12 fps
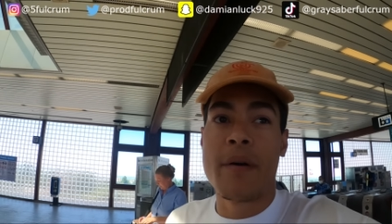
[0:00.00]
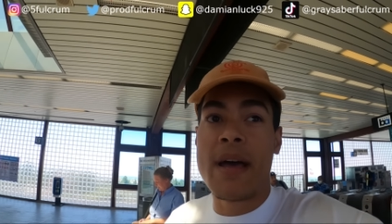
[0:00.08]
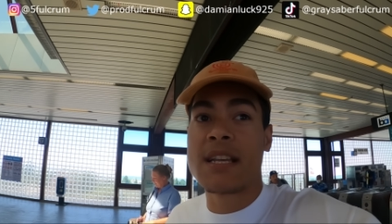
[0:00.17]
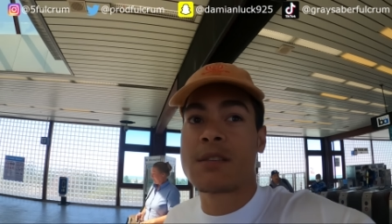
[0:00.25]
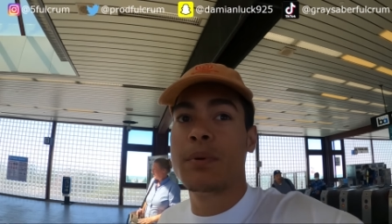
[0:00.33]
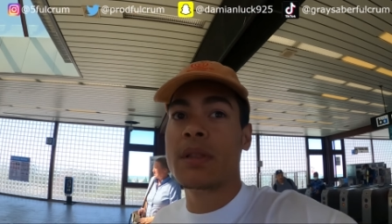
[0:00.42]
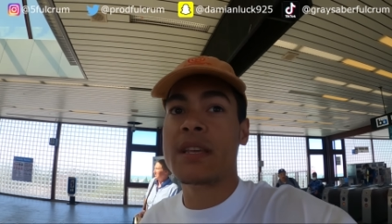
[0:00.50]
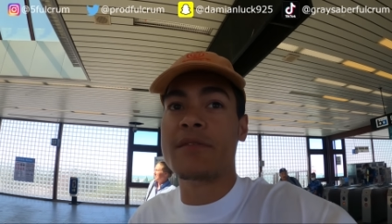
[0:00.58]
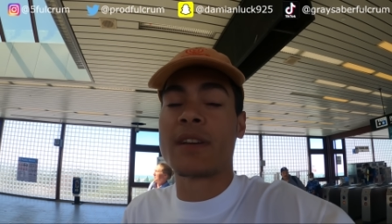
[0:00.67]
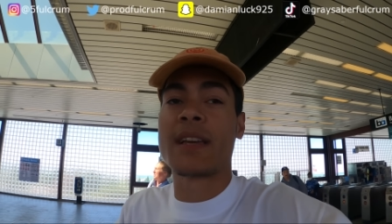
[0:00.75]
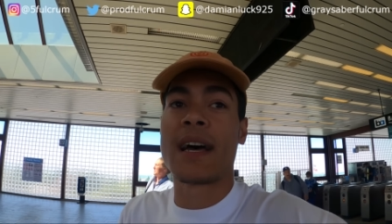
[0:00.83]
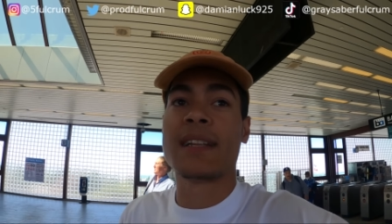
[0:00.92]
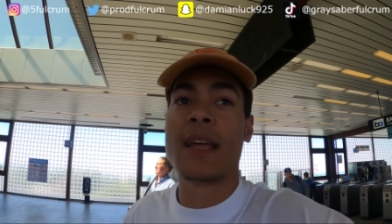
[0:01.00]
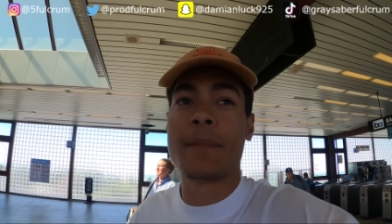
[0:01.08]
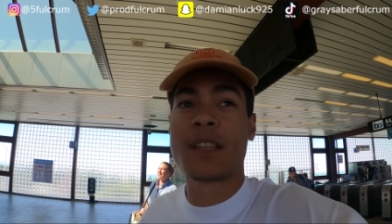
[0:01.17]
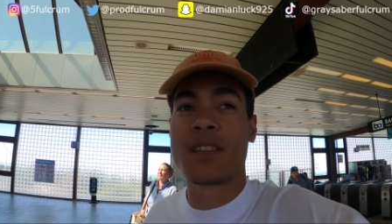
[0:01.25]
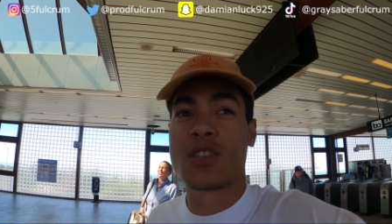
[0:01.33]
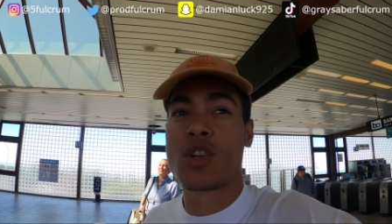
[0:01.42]
Best believe it,
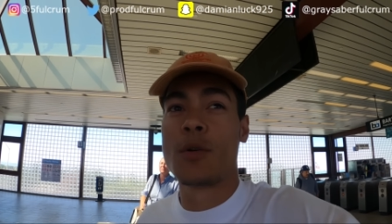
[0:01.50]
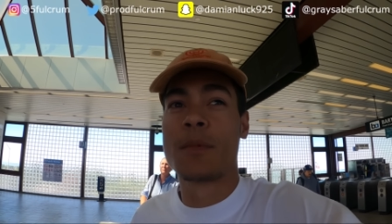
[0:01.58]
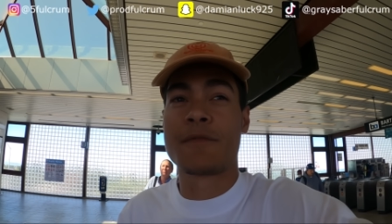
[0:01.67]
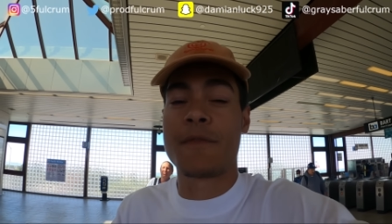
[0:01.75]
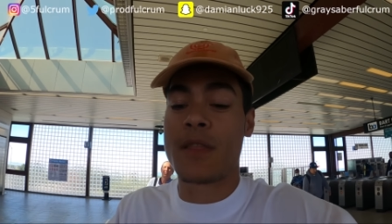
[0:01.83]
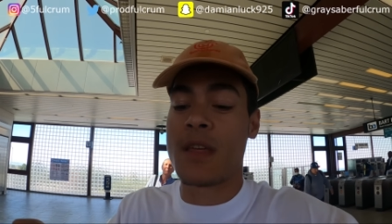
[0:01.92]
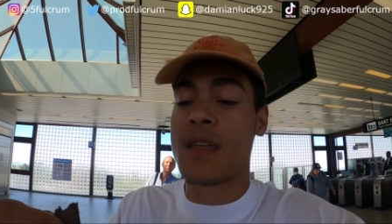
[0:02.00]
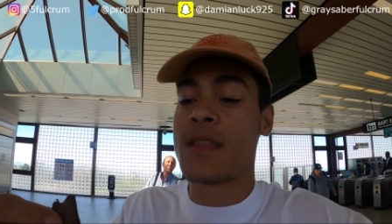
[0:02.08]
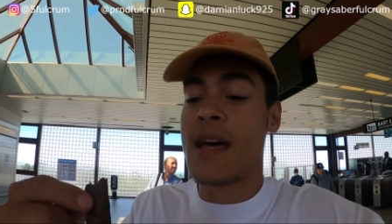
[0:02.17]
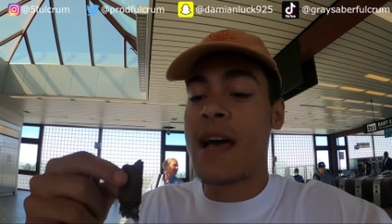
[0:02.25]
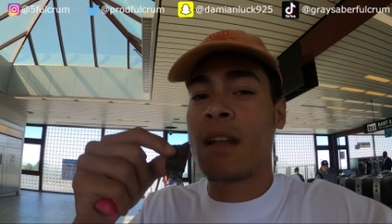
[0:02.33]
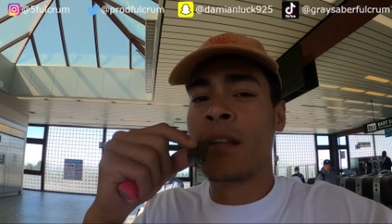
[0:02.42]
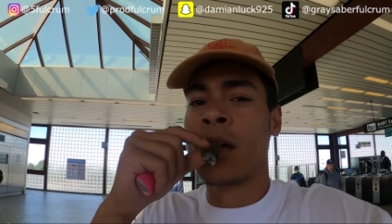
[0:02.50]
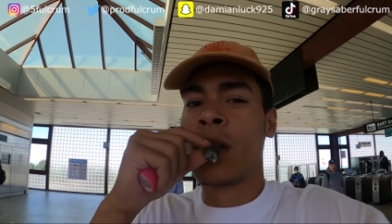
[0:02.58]
goddammit, because go much further than that.